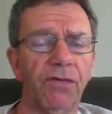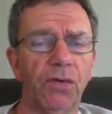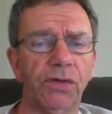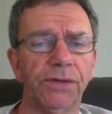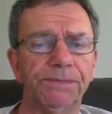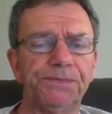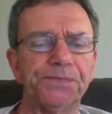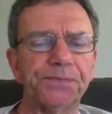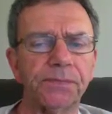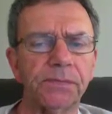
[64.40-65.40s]
the folder.
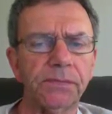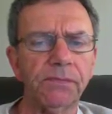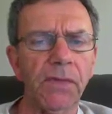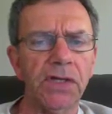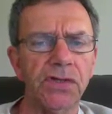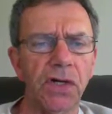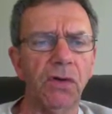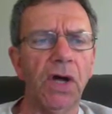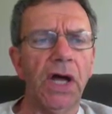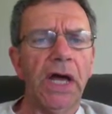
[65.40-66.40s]

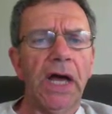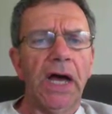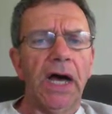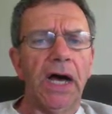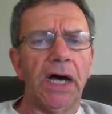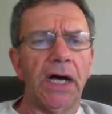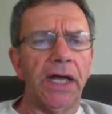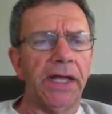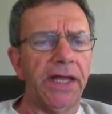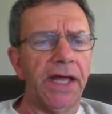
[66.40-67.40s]
So,
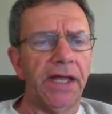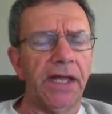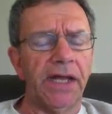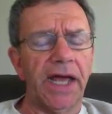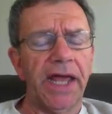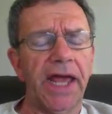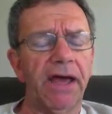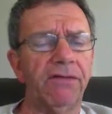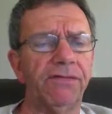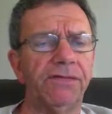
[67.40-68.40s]
and I
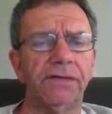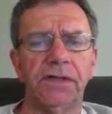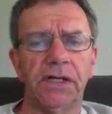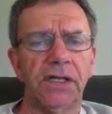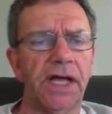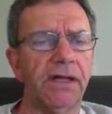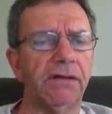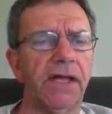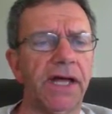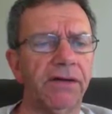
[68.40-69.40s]
have a
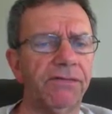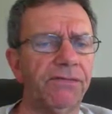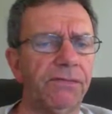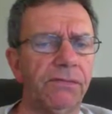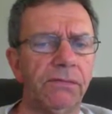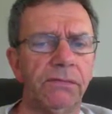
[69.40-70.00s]
lot of